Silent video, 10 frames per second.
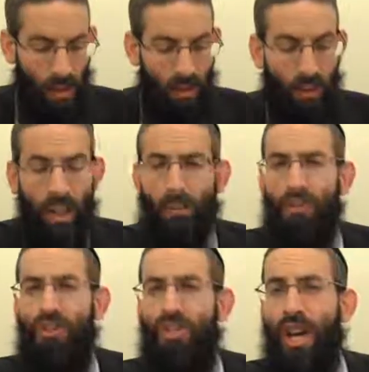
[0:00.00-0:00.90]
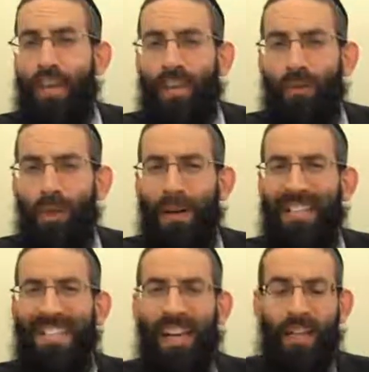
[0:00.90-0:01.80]
For Yom Tov Sheni, what about
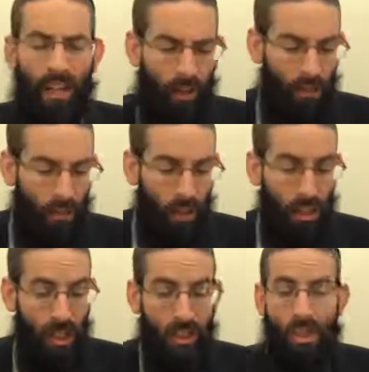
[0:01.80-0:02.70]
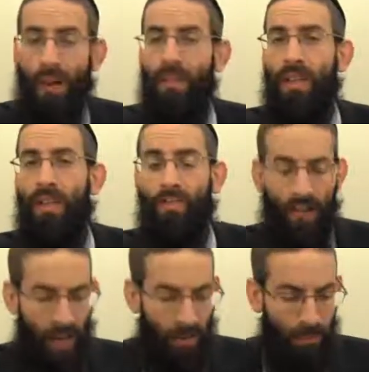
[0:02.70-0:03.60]
the second day Yom Tov, which is a suffix de
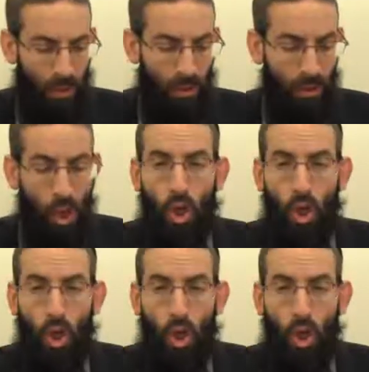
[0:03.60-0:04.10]
Devreim, who?